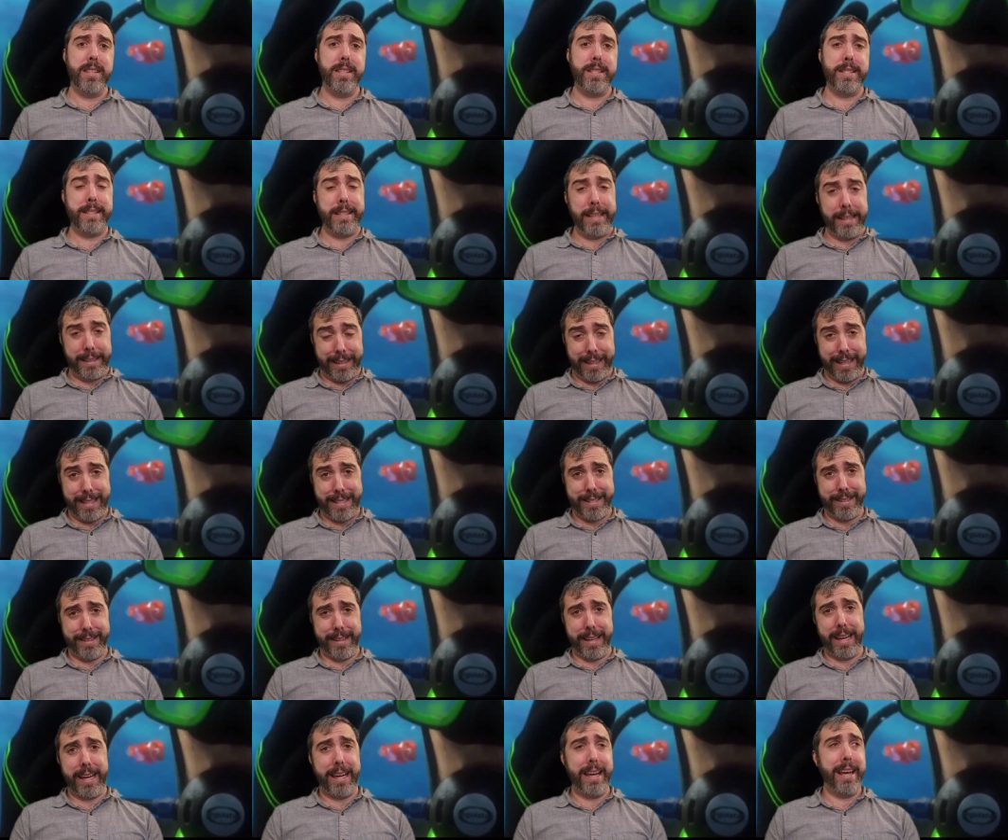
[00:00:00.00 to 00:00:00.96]

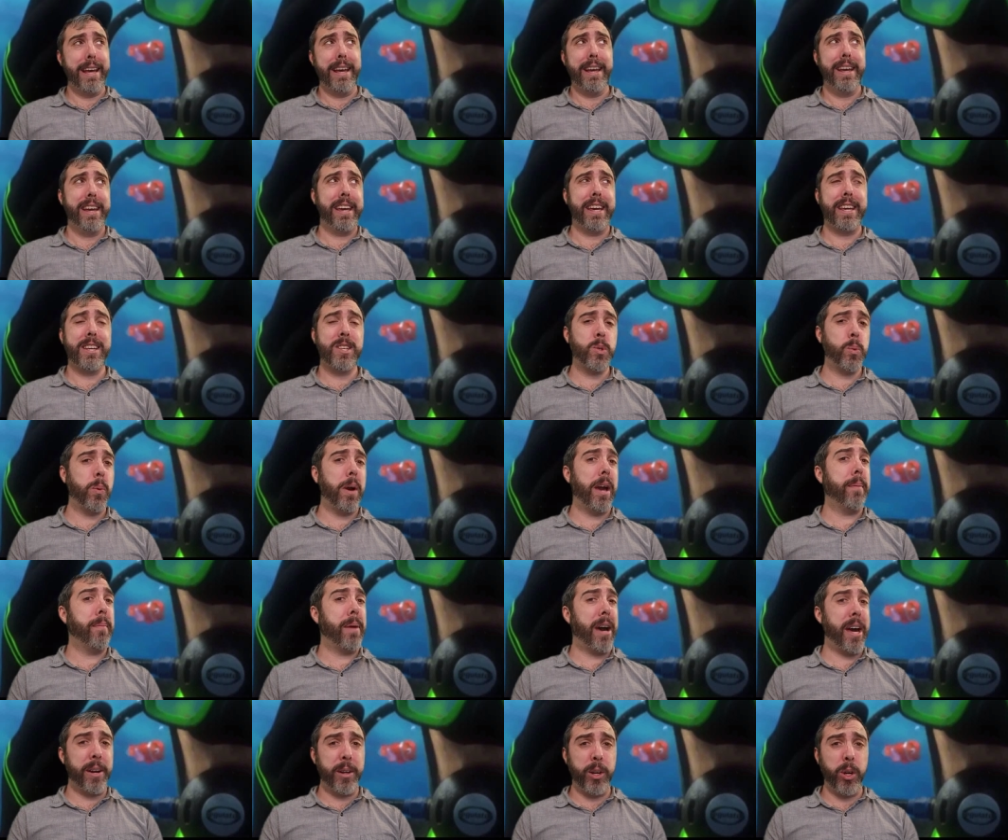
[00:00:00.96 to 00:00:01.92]
Seriously, he
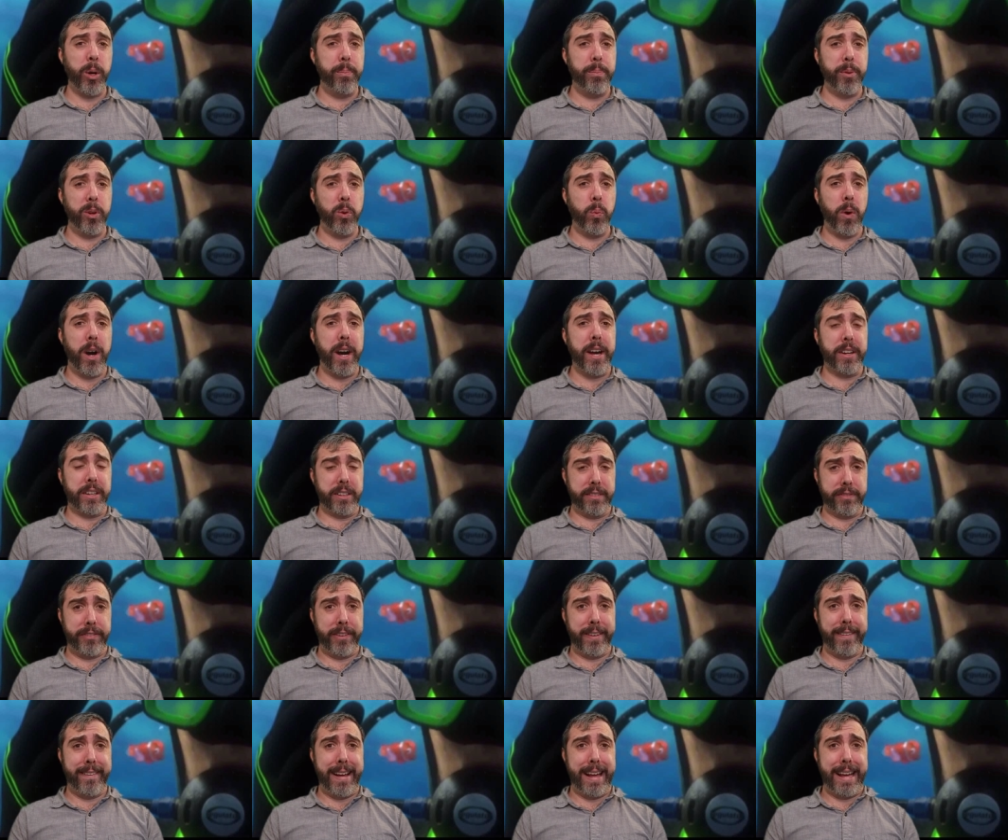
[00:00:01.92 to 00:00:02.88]
swam out in open water
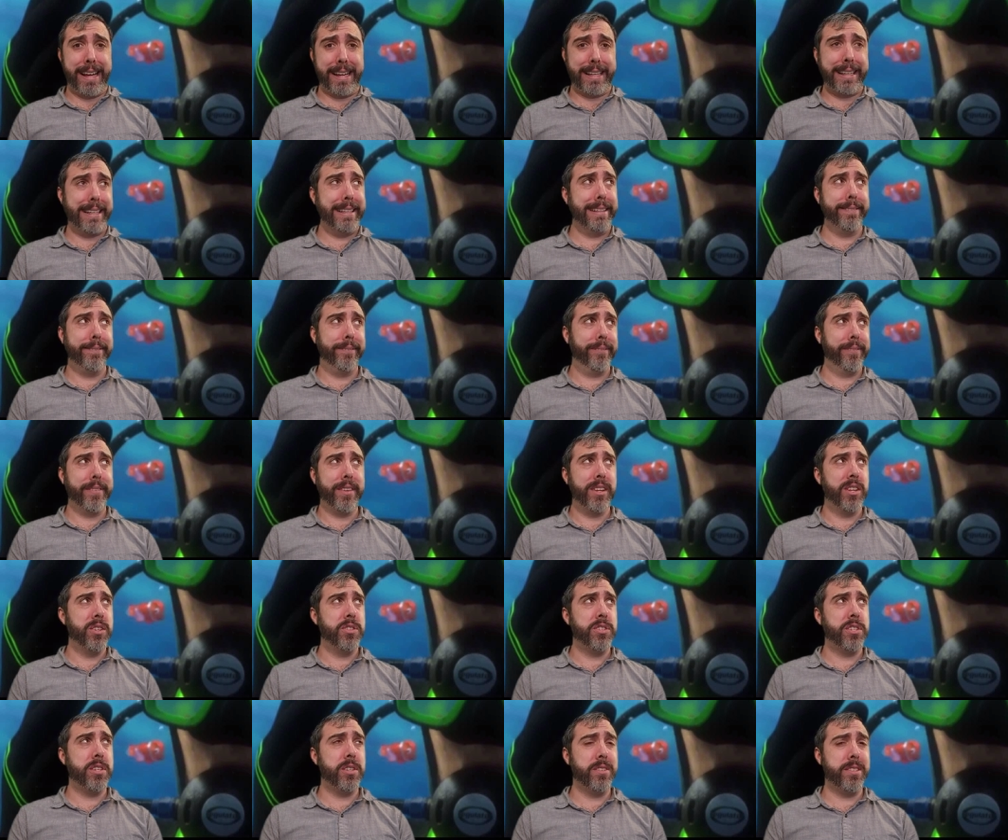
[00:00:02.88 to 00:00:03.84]
for like
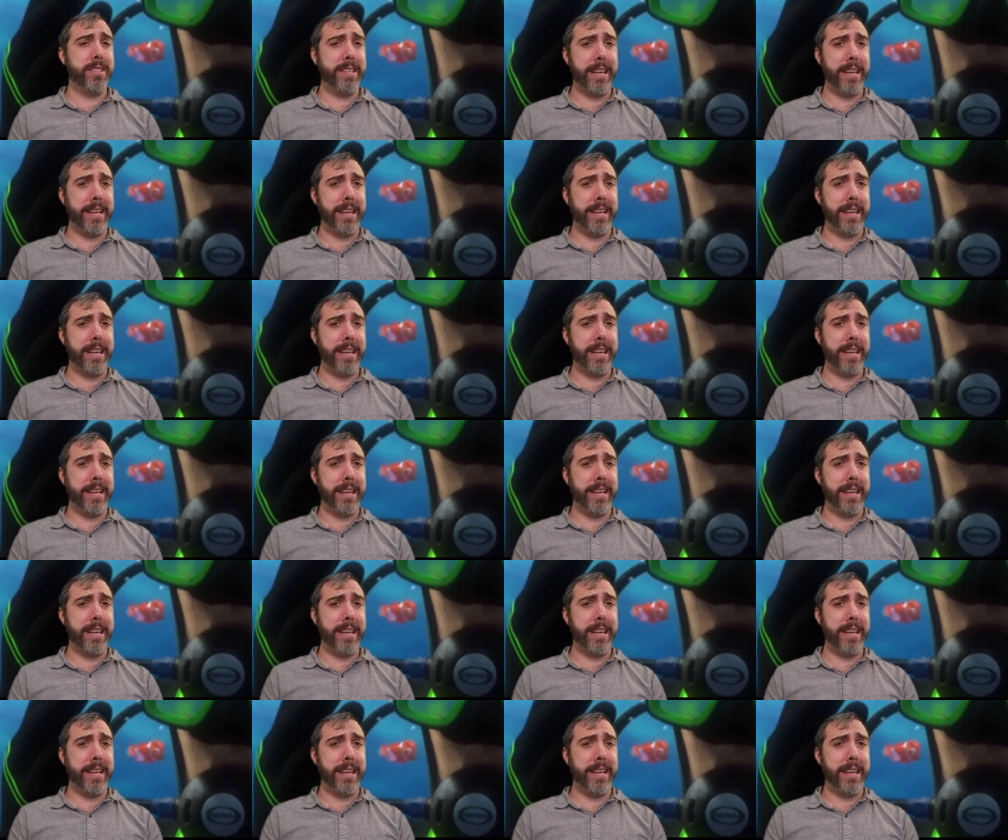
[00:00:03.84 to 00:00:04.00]
two